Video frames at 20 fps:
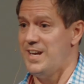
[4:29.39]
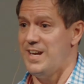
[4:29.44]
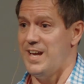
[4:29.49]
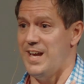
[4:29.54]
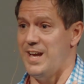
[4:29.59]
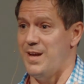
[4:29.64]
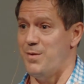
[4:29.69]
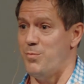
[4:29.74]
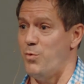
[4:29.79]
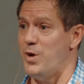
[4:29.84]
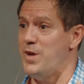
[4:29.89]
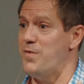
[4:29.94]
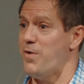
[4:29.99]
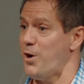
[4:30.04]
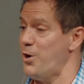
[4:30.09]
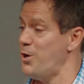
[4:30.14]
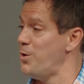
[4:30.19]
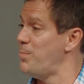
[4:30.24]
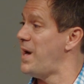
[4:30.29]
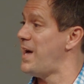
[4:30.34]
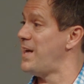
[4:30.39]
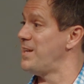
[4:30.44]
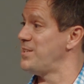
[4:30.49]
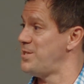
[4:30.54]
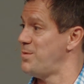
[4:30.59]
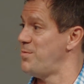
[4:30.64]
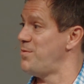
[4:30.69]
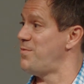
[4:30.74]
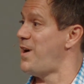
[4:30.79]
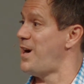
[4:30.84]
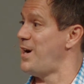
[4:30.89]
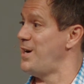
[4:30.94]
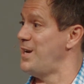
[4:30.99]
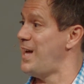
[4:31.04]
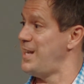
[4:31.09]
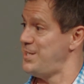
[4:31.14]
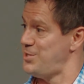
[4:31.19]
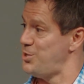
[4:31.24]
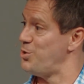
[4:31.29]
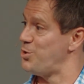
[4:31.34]
And we've heard about some of our
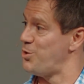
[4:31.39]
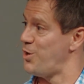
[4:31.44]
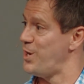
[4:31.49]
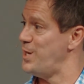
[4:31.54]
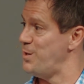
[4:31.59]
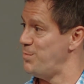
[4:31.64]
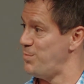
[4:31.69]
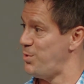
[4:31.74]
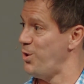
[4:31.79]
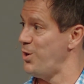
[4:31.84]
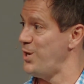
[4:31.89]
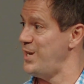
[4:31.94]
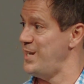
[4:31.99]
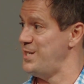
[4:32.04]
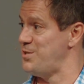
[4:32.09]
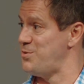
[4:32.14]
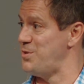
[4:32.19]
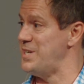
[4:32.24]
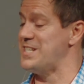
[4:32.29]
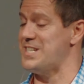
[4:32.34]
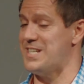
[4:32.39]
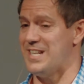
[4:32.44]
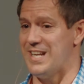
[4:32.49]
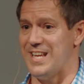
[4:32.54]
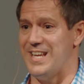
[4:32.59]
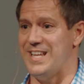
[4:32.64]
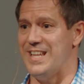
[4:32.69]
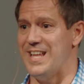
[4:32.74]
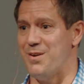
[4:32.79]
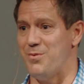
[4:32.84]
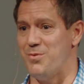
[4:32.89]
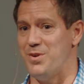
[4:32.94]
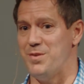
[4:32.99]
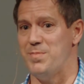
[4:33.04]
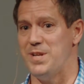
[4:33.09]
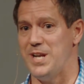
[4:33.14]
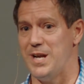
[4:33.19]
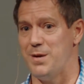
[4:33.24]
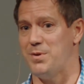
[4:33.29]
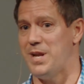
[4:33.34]
not so great employees recently that we've
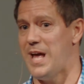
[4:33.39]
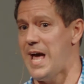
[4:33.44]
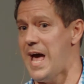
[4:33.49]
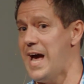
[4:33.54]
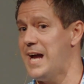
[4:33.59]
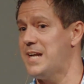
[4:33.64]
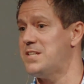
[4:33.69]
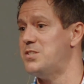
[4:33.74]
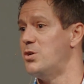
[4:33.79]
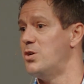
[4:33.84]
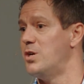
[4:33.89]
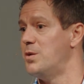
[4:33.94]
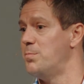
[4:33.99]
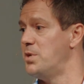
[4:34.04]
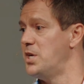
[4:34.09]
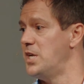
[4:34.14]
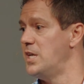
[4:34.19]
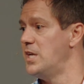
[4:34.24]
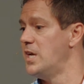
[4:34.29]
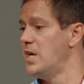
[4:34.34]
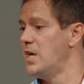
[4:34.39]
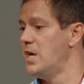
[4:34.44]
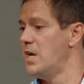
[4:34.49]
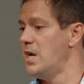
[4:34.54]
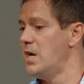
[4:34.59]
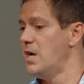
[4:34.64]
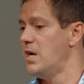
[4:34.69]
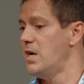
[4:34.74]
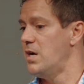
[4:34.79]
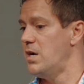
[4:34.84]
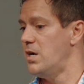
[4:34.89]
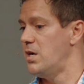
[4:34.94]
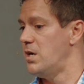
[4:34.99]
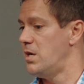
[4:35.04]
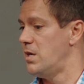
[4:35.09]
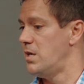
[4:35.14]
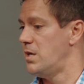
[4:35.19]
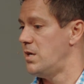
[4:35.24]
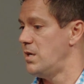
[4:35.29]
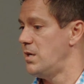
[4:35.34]
been able to act on. But
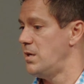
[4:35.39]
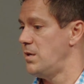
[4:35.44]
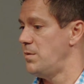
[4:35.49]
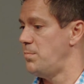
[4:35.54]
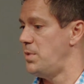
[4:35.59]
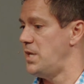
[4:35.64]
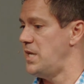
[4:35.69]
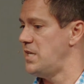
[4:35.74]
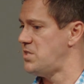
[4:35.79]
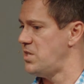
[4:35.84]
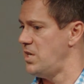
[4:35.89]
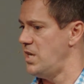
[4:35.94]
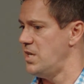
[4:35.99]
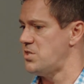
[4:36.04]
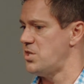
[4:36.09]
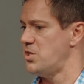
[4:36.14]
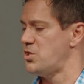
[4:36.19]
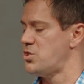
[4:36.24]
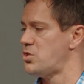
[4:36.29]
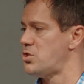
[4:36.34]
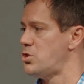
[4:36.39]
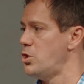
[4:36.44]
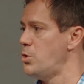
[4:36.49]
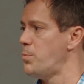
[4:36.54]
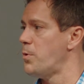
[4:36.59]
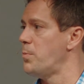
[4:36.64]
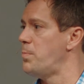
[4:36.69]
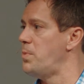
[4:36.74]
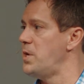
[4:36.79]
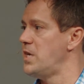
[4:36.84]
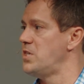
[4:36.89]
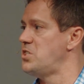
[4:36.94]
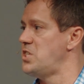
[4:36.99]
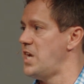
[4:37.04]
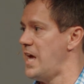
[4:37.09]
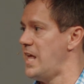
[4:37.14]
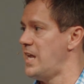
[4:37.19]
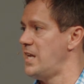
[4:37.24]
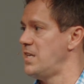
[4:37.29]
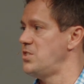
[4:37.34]
it's a super big
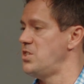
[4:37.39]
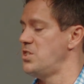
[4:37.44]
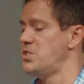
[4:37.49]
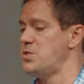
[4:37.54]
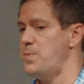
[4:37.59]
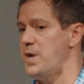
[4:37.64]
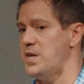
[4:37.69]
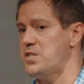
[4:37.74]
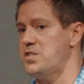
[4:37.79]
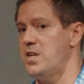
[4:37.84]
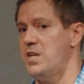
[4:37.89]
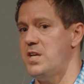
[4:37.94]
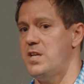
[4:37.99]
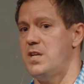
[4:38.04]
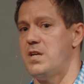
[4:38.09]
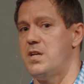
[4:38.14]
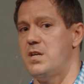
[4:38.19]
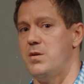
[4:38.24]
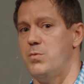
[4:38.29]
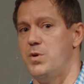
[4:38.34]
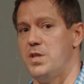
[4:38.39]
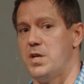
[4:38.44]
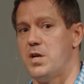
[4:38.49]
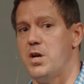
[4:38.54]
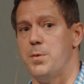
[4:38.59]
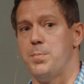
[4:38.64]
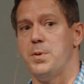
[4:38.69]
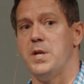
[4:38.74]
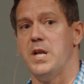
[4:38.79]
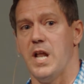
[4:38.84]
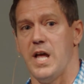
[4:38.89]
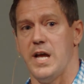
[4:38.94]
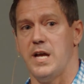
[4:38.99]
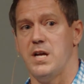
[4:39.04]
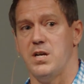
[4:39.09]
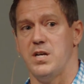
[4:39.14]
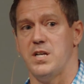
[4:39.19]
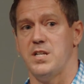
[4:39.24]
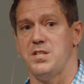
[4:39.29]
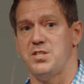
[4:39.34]
challenge, especially with a company
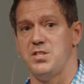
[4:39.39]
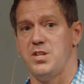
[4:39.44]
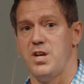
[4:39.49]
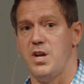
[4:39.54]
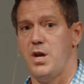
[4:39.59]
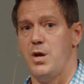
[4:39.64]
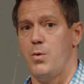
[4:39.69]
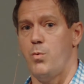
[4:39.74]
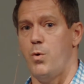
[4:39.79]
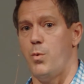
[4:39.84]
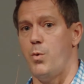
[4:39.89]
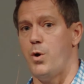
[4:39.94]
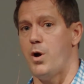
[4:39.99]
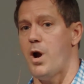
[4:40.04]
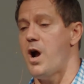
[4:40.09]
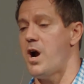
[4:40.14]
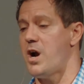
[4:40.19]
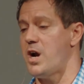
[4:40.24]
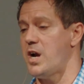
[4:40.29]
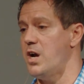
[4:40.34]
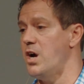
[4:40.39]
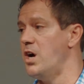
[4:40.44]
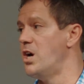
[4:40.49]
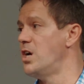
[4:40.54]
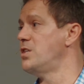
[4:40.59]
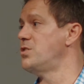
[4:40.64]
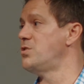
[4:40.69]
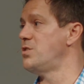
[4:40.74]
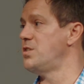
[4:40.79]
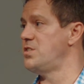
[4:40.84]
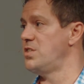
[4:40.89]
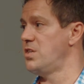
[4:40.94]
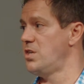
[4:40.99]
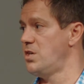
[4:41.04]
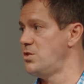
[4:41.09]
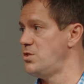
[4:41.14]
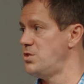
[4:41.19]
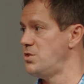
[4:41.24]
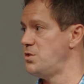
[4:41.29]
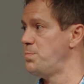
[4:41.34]
like us, where we're hiring hundreds and
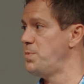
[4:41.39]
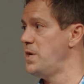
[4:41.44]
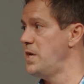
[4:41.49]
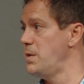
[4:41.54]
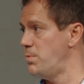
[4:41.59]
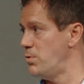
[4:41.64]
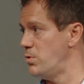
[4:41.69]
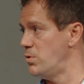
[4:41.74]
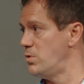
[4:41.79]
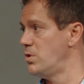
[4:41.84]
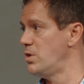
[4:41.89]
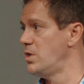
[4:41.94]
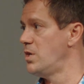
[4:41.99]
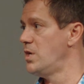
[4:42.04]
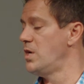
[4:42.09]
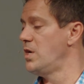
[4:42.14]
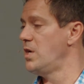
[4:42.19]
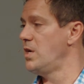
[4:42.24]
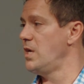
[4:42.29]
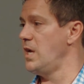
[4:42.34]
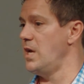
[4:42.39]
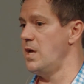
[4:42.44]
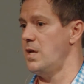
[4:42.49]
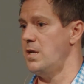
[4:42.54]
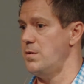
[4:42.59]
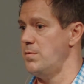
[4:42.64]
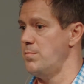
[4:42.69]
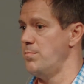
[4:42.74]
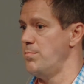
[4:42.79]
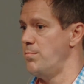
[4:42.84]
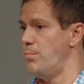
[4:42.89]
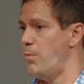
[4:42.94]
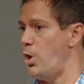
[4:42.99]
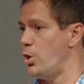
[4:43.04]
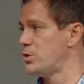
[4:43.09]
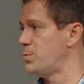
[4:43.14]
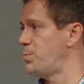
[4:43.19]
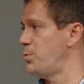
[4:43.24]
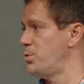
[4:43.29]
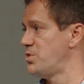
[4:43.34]
hundreds of people in
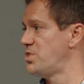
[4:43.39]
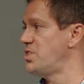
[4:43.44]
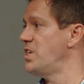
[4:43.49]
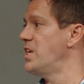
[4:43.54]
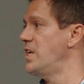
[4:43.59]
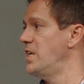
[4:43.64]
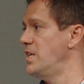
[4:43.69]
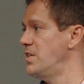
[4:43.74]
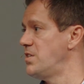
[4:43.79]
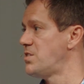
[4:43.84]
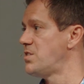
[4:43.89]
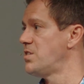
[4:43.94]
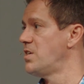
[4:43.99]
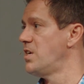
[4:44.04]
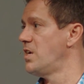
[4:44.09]
multiple cities